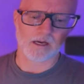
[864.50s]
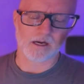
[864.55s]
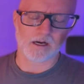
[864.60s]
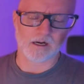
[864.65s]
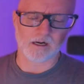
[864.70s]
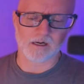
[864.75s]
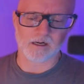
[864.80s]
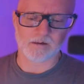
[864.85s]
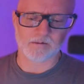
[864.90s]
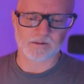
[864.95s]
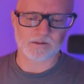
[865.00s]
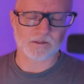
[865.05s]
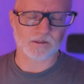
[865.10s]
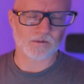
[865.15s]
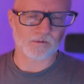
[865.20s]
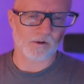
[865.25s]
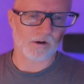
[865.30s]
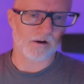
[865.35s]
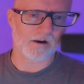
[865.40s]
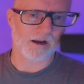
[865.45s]
Uh, this
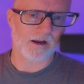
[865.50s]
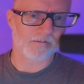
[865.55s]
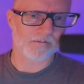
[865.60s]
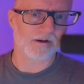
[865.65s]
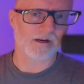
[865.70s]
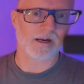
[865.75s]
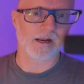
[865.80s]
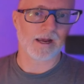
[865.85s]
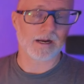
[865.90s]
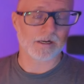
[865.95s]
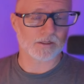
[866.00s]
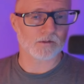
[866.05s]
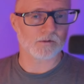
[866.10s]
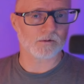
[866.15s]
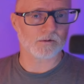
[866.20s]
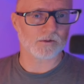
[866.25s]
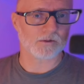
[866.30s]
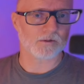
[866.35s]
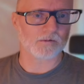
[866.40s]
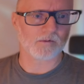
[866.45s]
is where having an
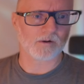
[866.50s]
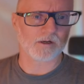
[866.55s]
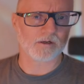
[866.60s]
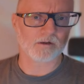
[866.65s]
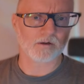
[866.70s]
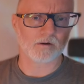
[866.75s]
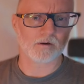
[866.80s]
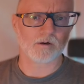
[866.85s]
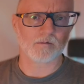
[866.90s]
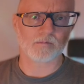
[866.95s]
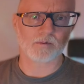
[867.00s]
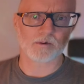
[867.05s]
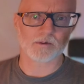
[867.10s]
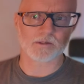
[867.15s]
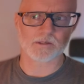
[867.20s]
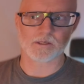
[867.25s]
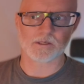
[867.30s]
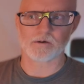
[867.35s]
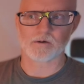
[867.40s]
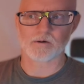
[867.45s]
actual certified yoga
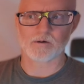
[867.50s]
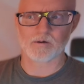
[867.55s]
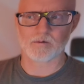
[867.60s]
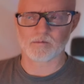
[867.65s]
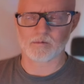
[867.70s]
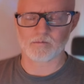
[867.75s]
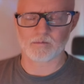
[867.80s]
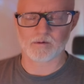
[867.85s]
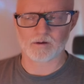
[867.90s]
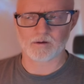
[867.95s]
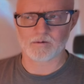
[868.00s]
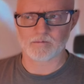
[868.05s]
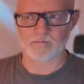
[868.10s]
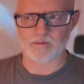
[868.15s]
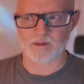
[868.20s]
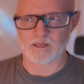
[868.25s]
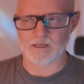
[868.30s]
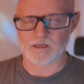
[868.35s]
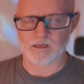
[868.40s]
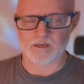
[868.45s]
person or um,
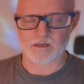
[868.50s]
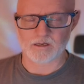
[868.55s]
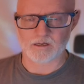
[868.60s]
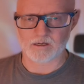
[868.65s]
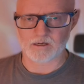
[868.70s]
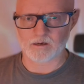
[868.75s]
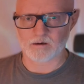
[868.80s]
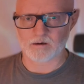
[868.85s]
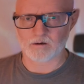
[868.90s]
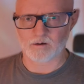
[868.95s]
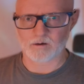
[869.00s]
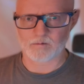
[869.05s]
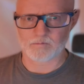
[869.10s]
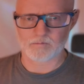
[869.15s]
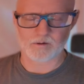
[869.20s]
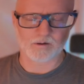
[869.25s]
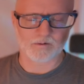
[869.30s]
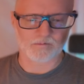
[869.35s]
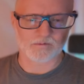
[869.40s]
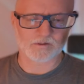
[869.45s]
you know a,
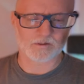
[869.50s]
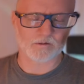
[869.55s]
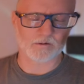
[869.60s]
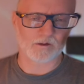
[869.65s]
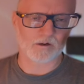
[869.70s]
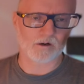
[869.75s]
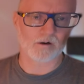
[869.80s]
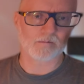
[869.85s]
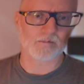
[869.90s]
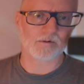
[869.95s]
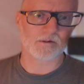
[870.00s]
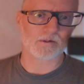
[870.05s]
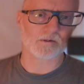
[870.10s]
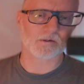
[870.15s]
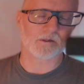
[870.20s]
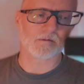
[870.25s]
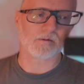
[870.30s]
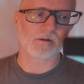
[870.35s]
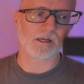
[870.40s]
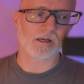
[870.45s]
a, physical therapist or
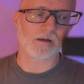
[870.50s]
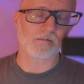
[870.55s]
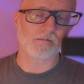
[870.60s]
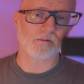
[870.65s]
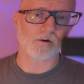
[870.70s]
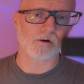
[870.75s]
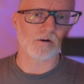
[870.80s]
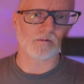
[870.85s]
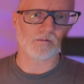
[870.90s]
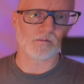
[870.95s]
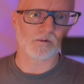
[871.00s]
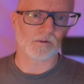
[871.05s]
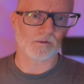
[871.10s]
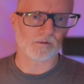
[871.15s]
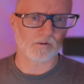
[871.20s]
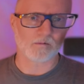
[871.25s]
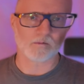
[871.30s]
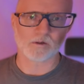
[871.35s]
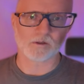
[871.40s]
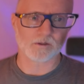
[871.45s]
something get involved with
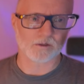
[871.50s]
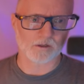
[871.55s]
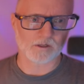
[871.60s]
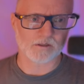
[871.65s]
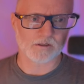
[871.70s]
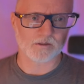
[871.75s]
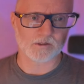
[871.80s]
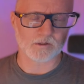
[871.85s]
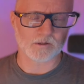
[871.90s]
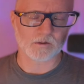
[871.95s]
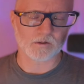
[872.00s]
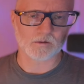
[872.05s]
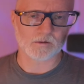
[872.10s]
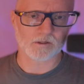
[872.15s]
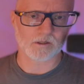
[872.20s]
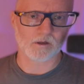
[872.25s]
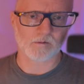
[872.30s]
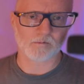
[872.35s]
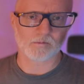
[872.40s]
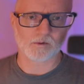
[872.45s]
what you're going to do is
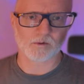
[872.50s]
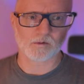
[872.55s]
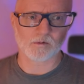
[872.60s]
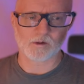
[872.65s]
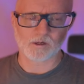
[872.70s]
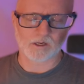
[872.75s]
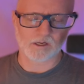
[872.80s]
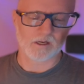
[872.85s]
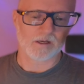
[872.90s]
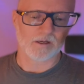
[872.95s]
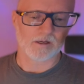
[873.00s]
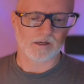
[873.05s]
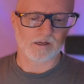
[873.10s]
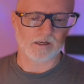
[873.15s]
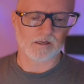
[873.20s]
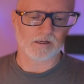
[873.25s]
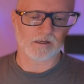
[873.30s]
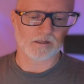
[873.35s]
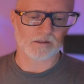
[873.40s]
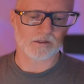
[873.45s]
to help you
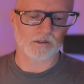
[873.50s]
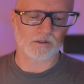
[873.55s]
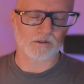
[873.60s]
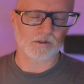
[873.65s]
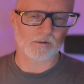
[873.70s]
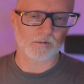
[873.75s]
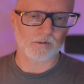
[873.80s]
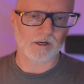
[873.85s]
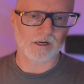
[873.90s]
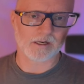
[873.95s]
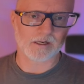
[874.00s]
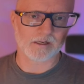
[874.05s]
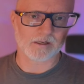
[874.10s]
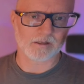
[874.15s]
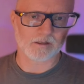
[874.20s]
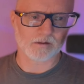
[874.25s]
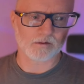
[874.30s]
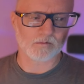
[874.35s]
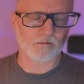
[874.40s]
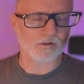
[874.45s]
uh, adjust your body.
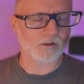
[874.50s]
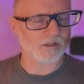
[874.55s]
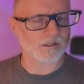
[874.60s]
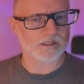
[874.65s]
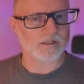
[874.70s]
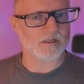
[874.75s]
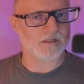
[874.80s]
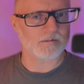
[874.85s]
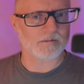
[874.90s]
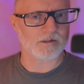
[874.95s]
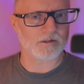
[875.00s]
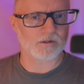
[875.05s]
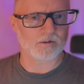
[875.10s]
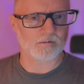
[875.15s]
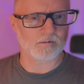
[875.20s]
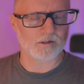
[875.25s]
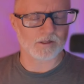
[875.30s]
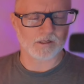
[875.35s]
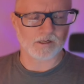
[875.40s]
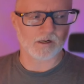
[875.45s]
You really need to be
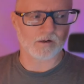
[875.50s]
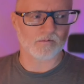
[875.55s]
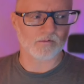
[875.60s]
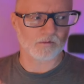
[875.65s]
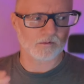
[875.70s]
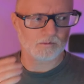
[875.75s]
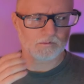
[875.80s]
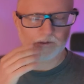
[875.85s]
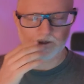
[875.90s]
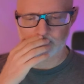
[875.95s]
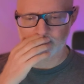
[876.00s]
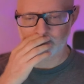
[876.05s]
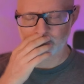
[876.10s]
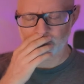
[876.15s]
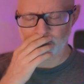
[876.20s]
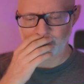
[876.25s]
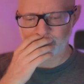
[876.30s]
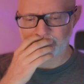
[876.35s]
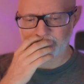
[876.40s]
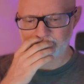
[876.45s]
be careful, particularly
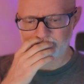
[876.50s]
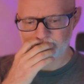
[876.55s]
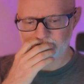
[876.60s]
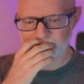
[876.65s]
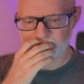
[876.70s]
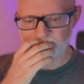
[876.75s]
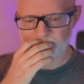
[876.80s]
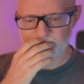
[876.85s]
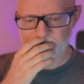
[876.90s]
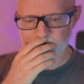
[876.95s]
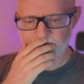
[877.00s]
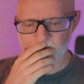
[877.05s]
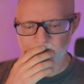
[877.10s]
with back things.